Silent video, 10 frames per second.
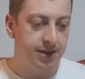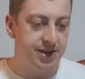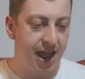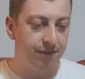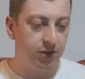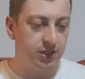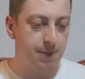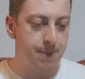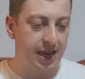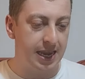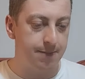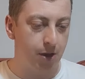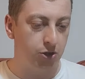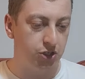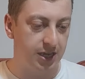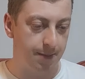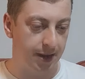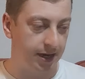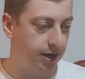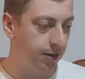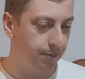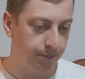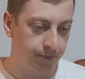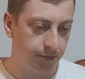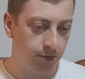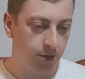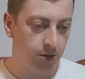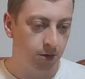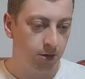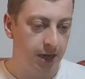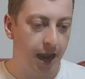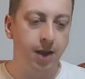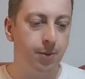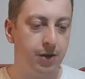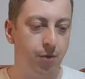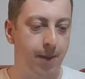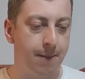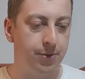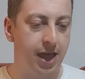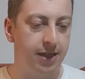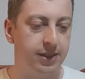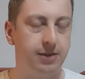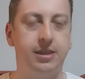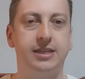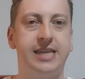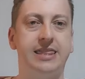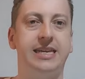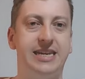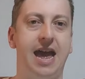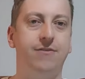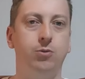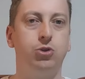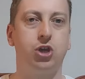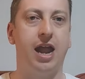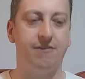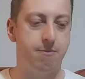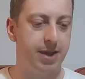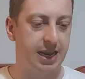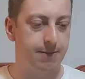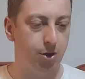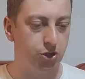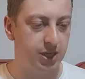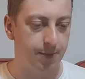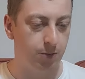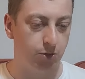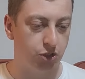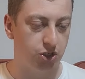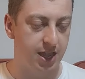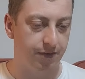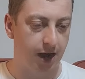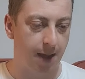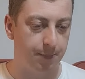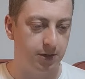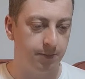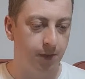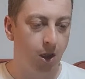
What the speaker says: Neville's Mickey Mouse gimmick. Yeah, anybody remember that? They said that Neville was going to have a Mickey Mouse gimmick, which just never happened.